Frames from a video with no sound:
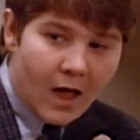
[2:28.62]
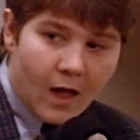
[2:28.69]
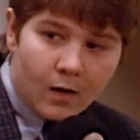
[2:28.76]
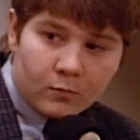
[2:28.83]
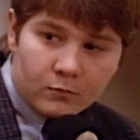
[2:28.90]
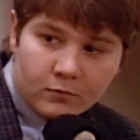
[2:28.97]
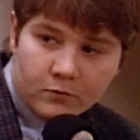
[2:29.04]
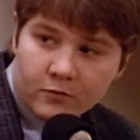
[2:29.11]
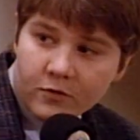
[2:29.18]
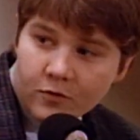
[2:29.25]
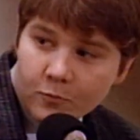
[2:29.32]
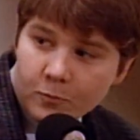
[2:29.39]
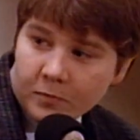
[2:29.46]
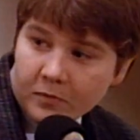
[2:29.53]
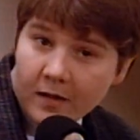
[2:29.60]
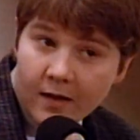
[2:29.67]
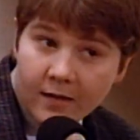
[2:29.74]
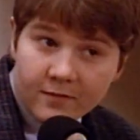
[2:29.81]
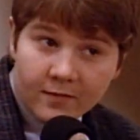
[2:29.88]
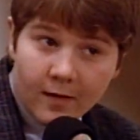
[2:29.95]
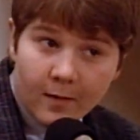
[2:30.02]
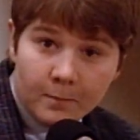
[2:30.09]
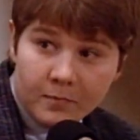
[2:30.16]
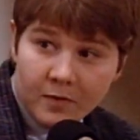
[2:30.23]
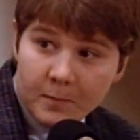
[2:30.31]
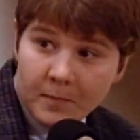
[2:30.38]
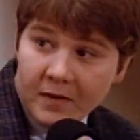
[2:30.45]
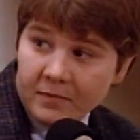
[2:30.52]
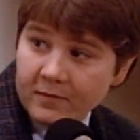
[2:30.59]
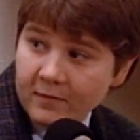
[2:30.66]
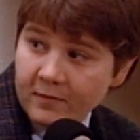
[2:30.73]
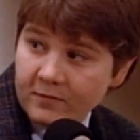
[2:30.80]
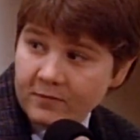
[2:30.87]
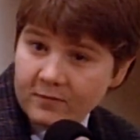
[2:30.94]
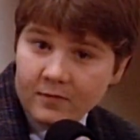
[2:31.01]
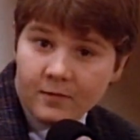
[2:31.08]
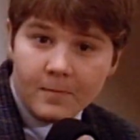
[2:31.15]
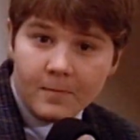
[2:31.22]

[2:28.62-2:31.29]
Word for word: How do you plan to implement this?